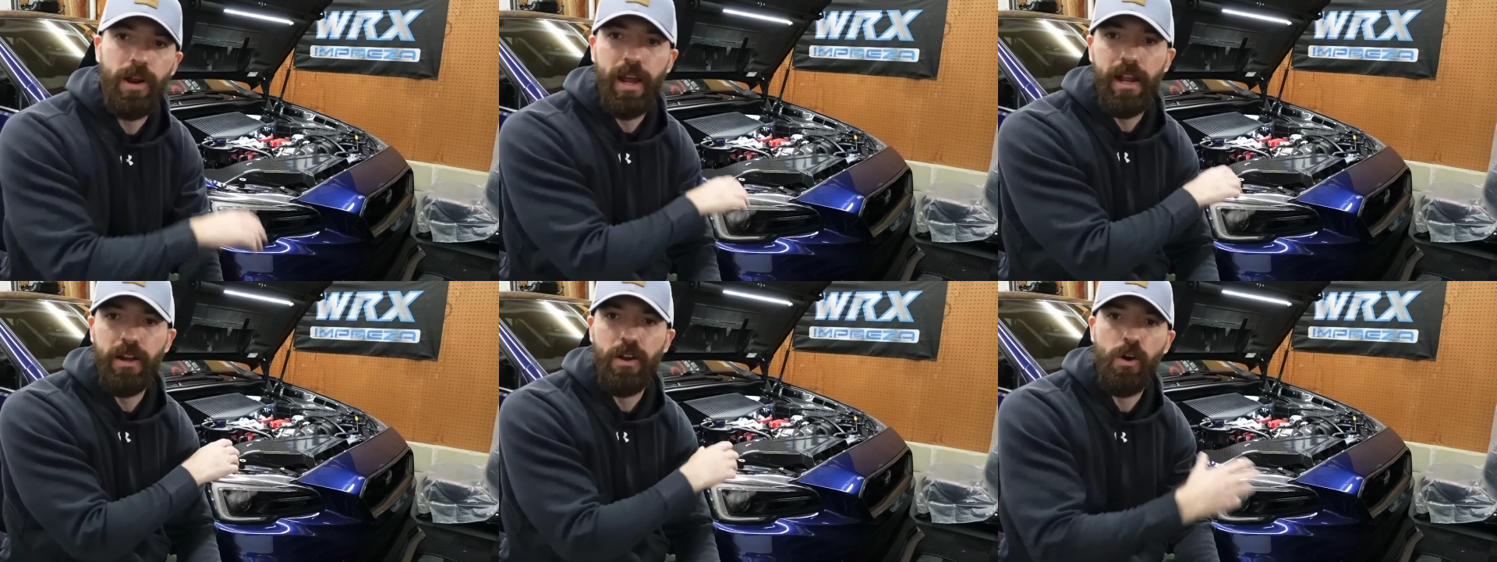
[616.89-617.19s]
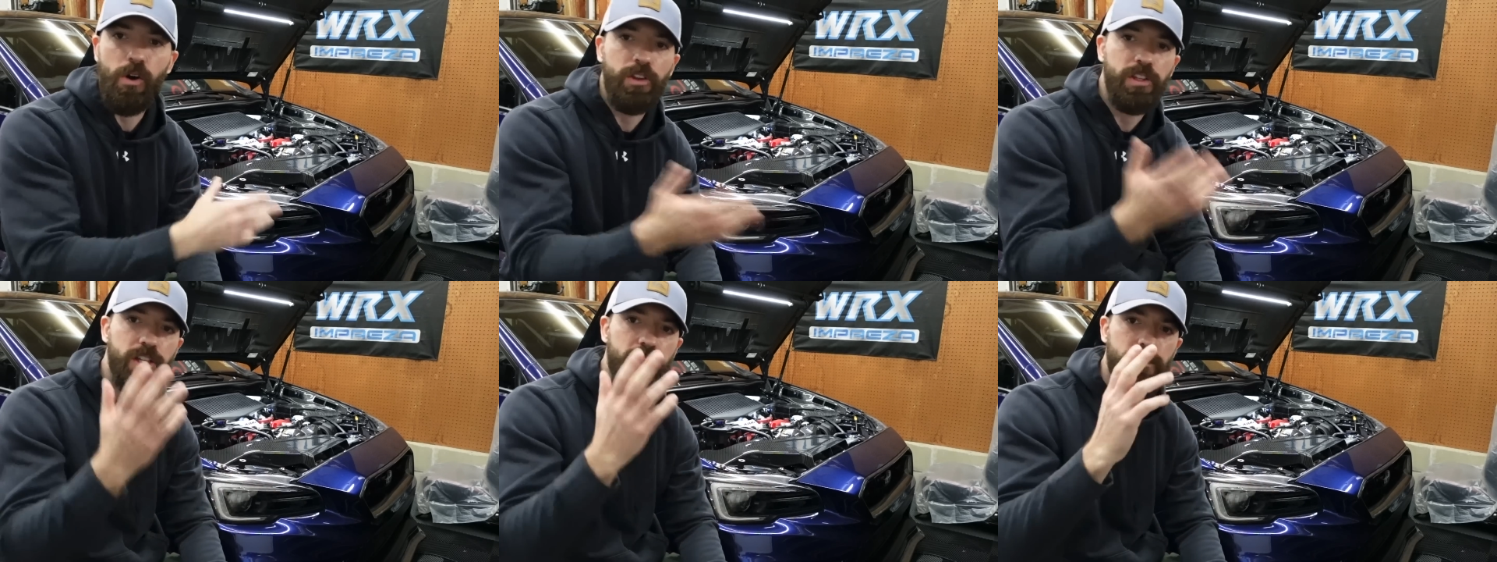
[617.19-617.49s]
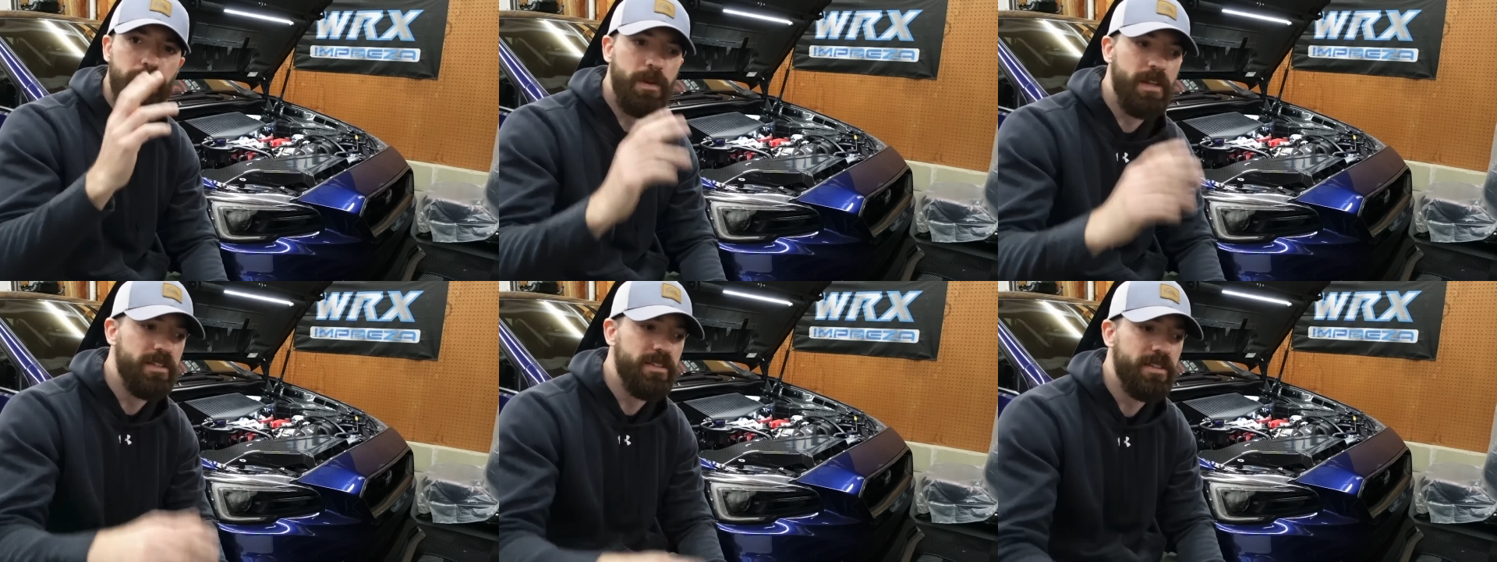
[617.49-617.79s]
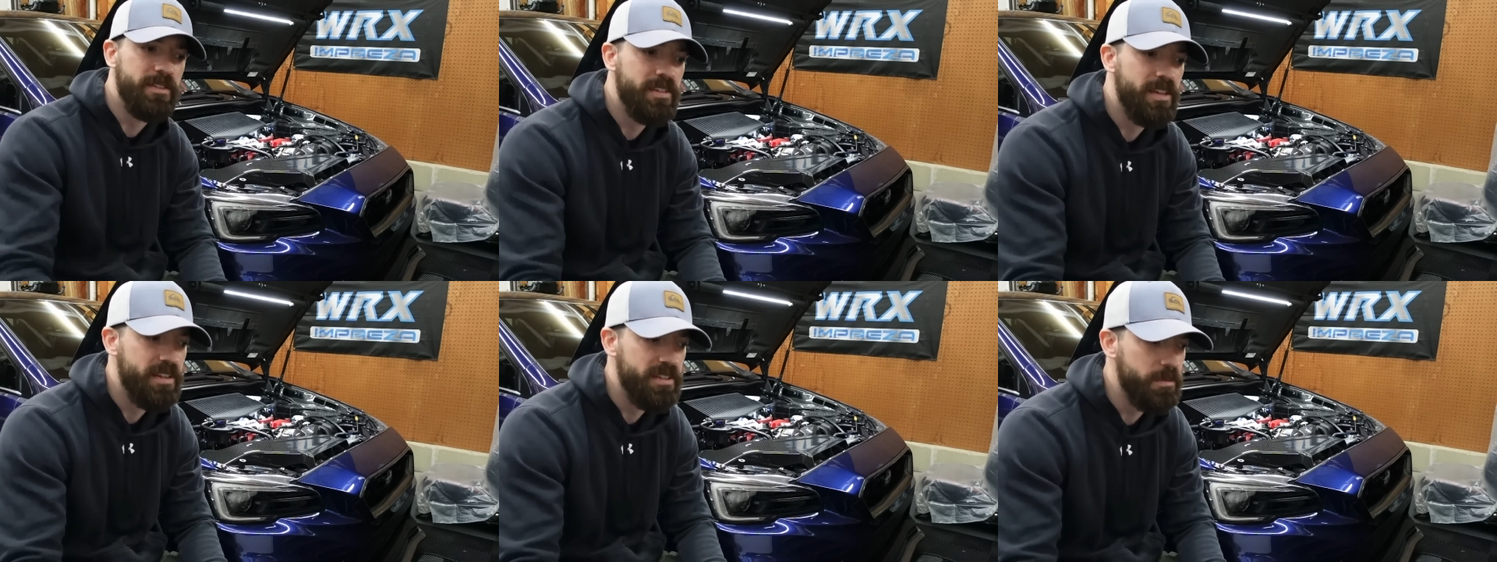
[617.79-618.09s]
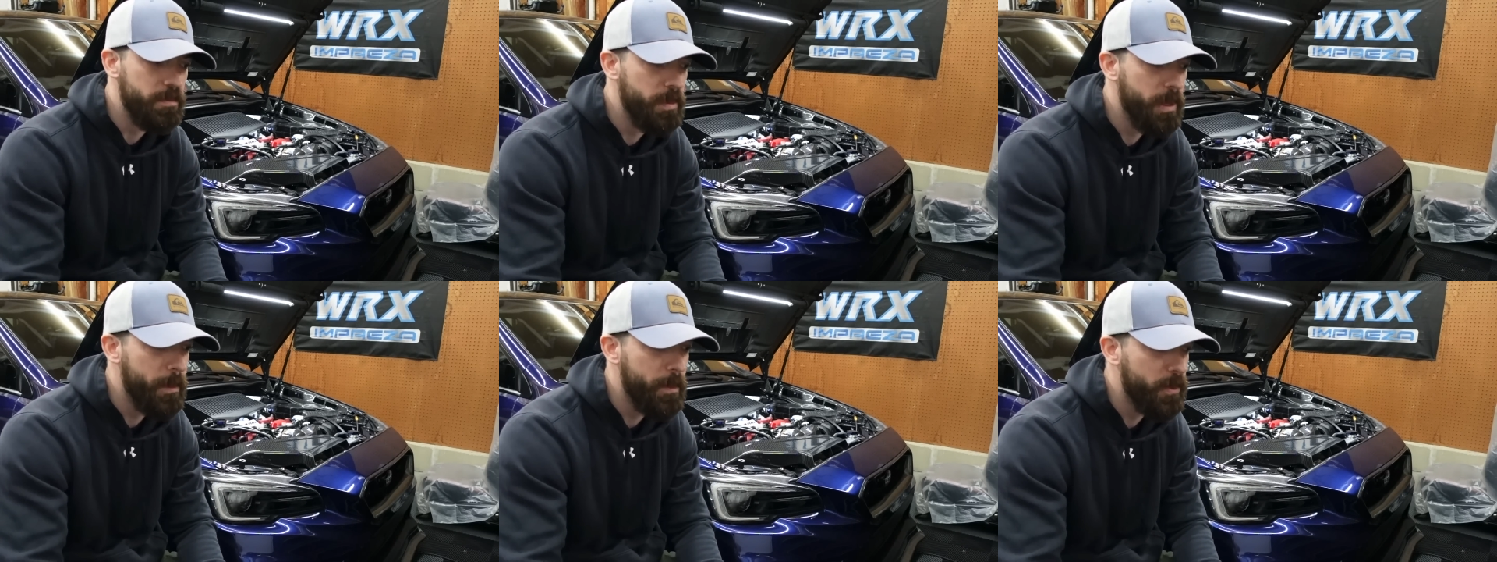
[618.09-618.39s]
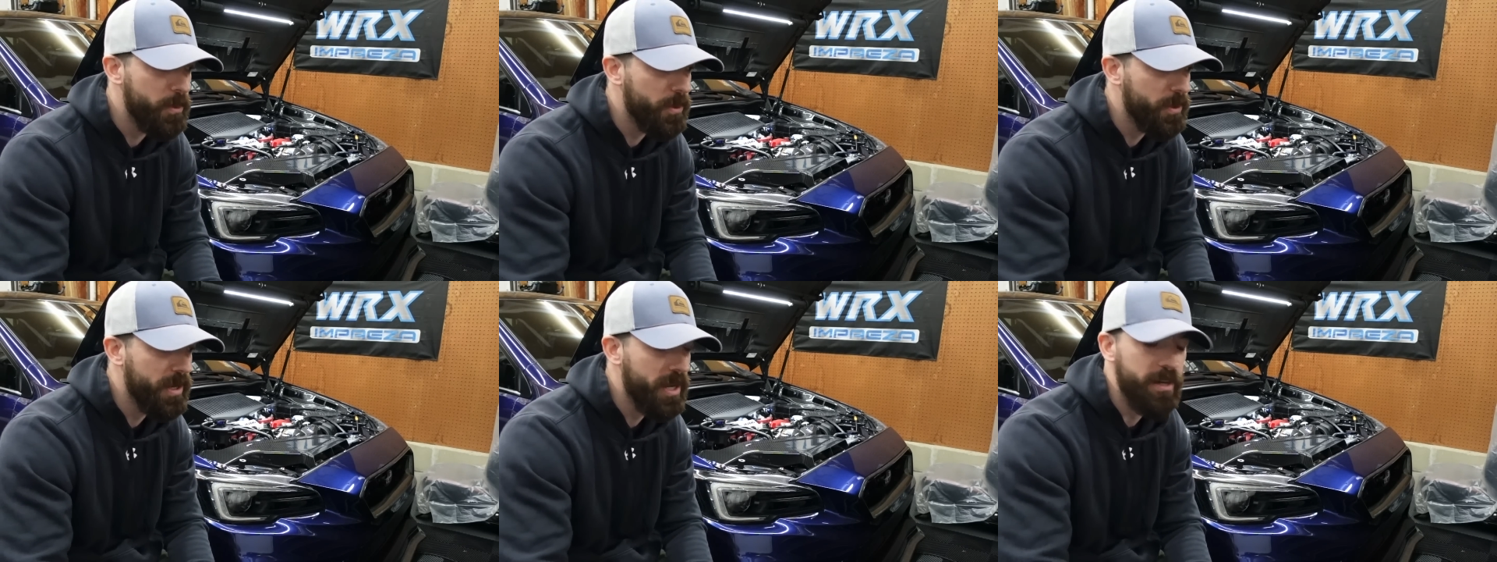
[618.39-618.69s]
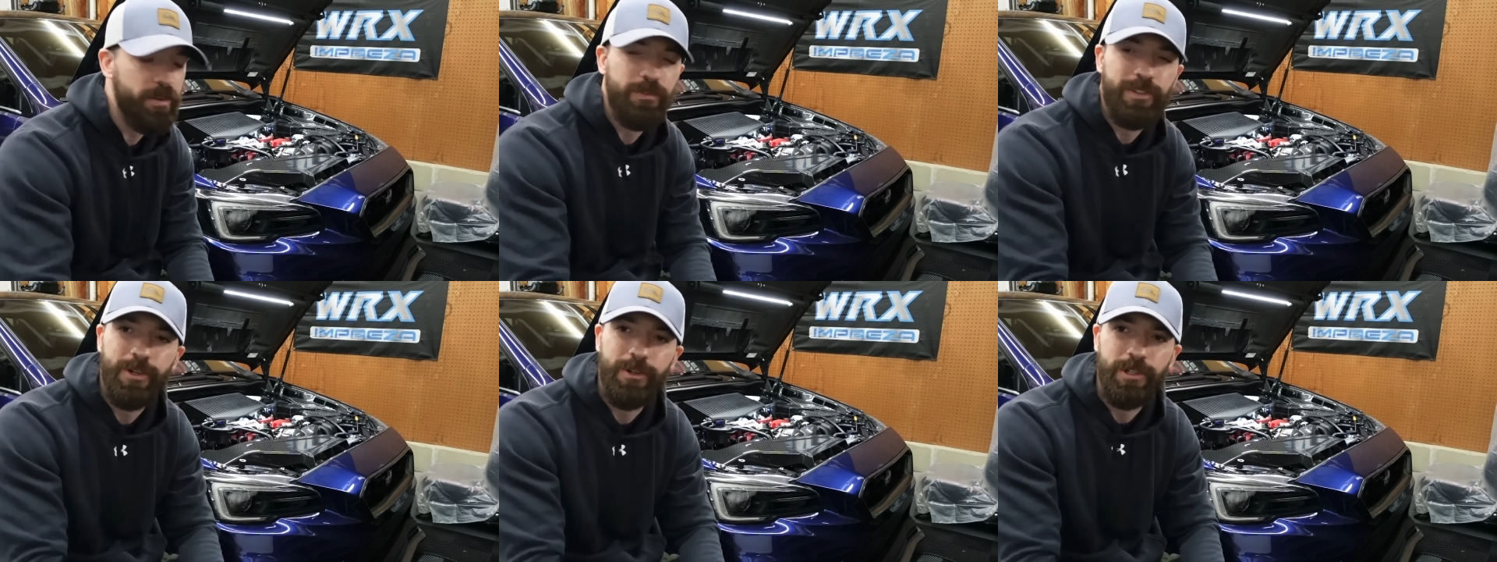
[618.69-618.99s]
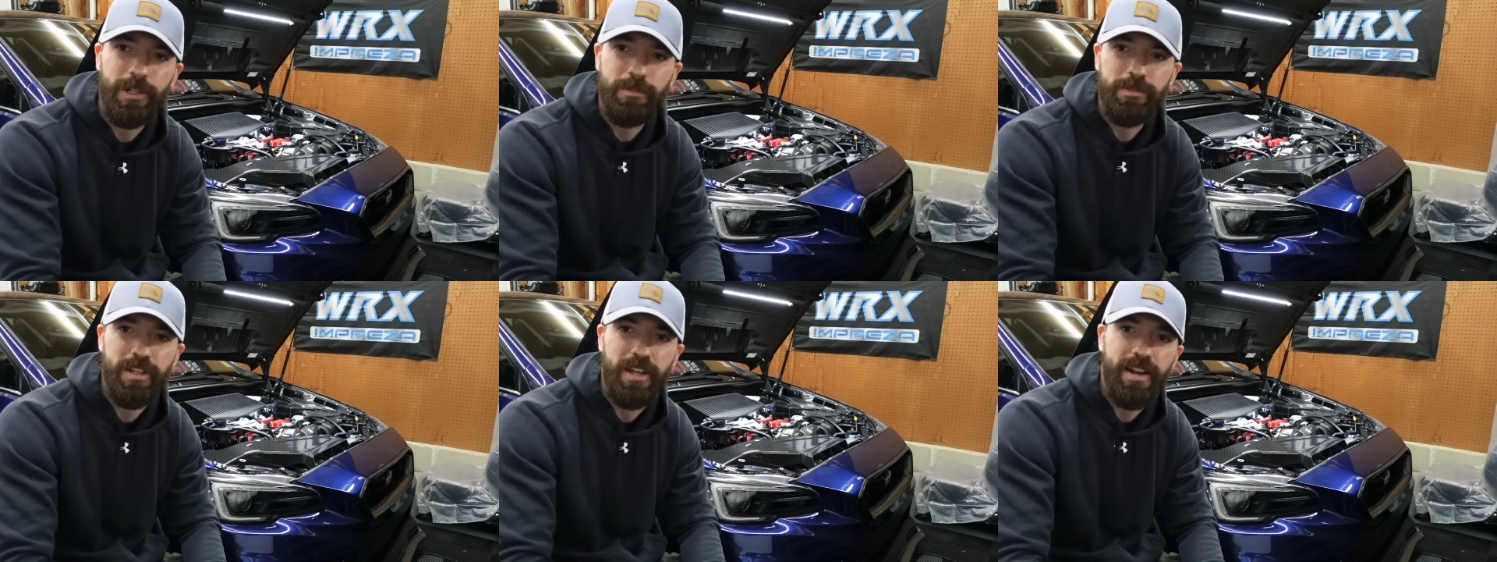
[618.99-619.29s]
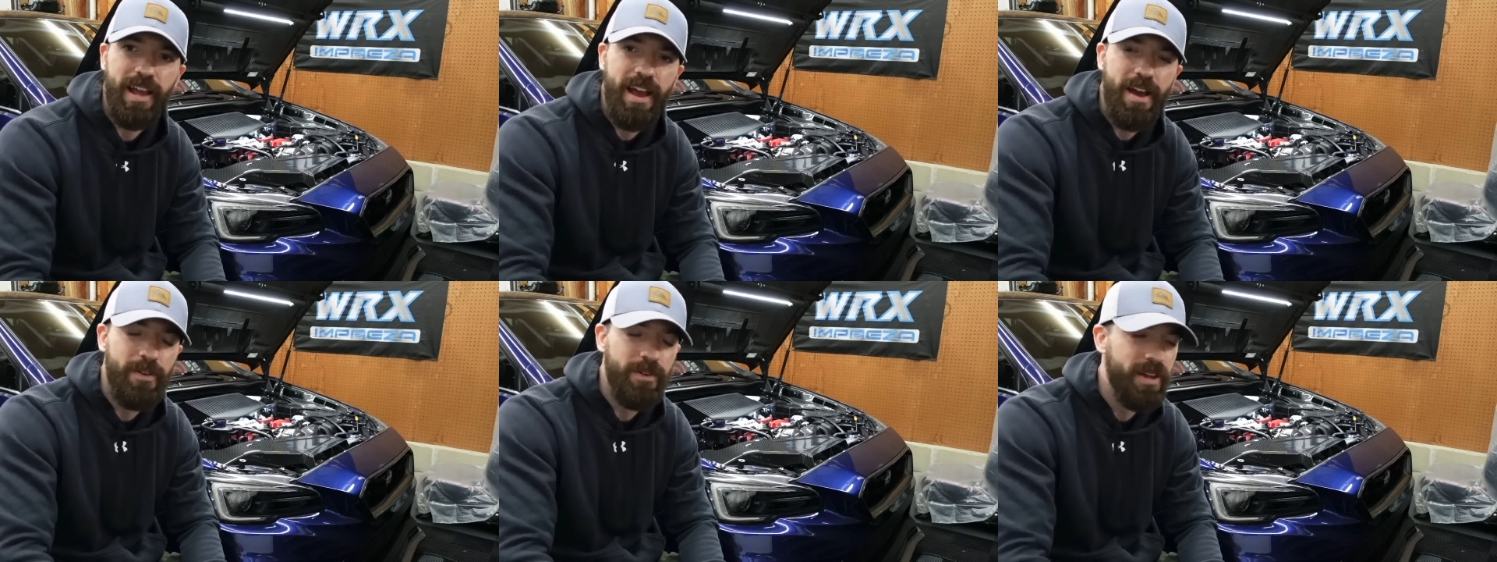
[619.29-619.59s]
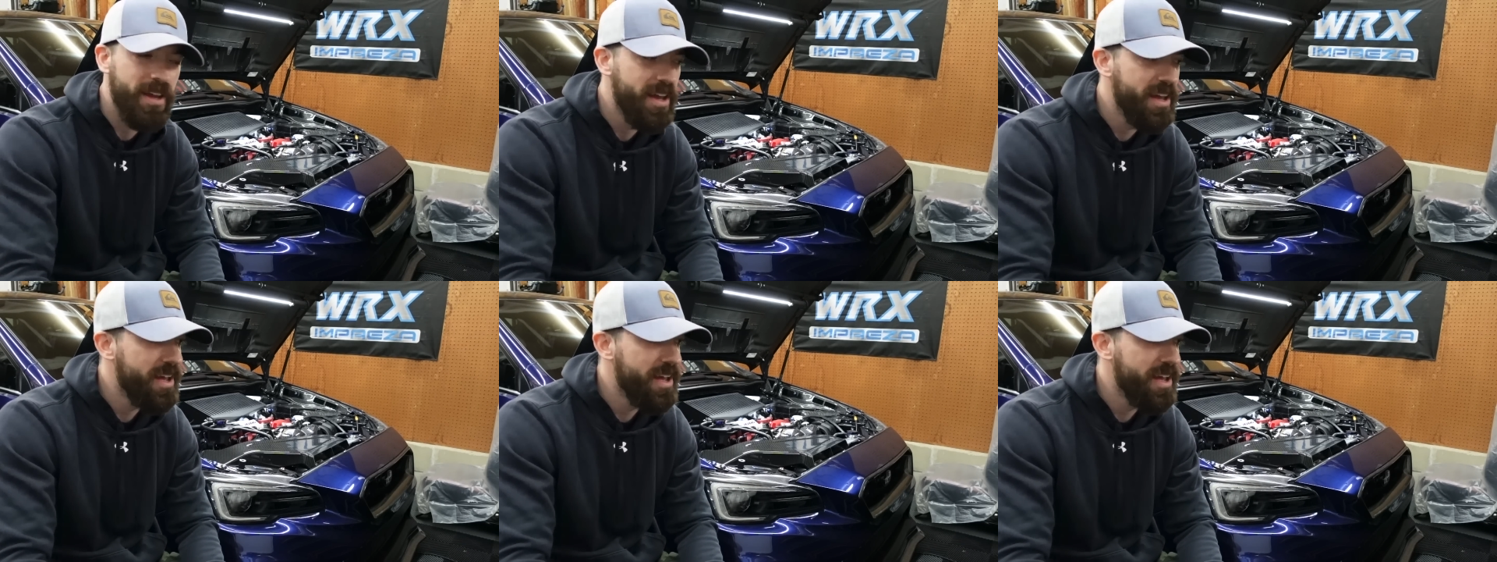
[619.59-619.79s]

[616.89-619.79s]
And all these businesses and people are kind of turned upside down,